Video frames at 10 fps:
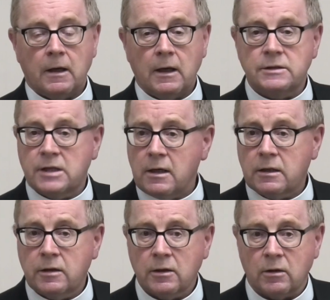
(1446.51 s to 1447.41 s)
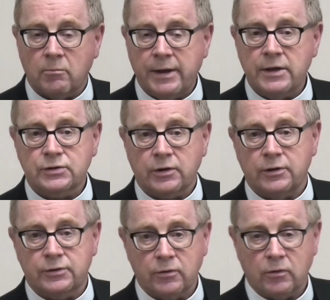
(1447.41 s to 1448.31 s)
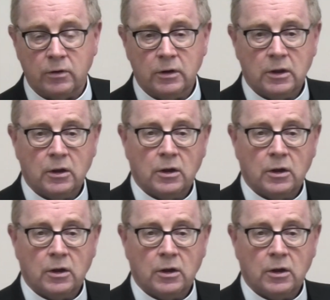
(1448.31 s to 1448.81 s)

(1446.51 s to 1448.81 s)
Ezekiel ministered to,